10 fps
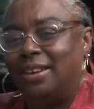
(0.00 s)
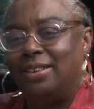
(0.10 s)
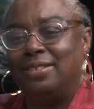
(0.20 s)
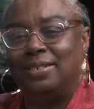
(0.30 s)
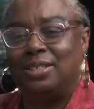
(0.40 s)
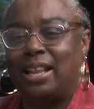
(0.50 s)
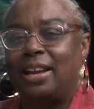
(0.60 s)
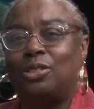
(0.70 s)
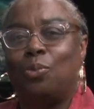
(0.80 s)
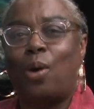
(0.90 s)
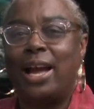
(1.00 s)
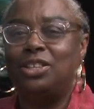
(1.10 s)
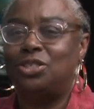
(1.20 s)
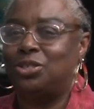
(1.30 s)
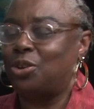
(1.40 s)
it. It's like the
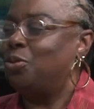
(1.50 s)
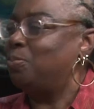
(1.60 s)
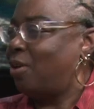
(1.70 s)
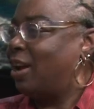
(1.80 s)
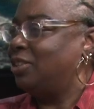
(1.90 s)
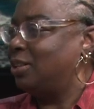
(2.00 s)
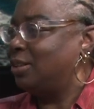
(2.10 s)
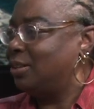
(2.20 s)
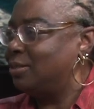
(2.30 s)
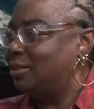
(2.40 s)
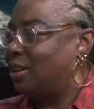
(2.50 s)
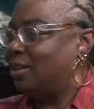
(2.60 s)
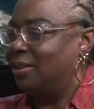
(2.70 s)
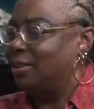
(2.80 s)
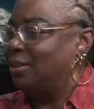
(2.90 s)
White Shirt Project. It's
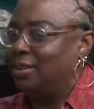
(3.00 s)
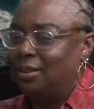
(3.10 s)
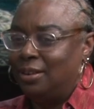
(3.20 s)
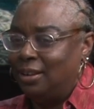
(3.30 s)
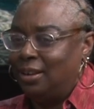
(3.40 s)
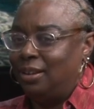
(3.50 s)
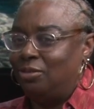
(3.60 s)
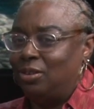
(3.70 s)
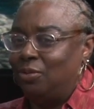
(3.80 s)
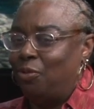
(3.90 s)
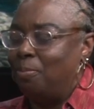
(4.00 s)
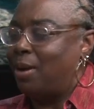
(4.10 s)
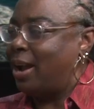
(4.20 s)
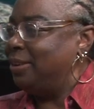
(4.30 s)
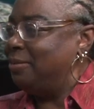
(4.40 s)
uh, it, it
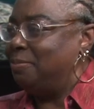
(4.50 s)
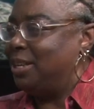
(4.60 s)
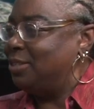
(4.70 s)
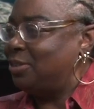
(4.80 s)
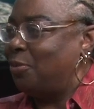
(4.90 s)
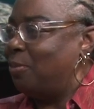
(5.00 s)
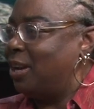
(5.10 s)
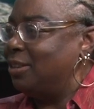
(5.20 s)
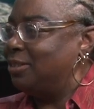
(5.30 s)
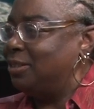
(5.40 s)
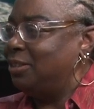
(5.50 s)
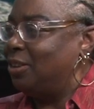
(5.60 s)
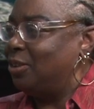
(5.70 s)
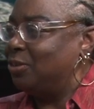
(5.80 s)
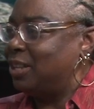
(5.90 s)
reminded me so much. You mm-hmm.
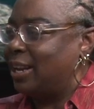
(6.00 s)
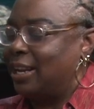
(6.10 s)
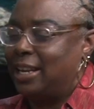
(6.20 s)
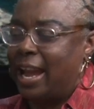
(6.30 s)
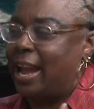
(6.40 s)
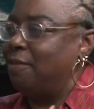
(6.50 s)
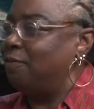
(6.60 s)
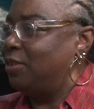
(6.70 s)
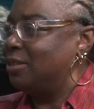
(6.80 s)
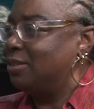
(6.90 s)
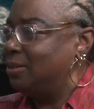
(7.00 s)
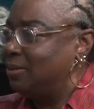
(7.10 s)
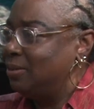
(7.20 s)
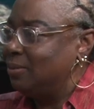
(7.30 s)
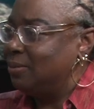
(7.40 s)
know, it's like a canvas.
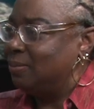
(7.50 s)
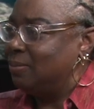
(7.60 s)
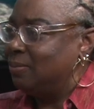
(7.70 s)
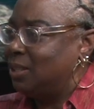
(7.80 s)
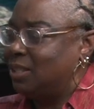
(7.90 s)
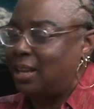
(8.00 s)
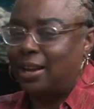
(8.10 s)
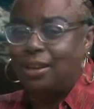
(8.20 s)
Right. It's like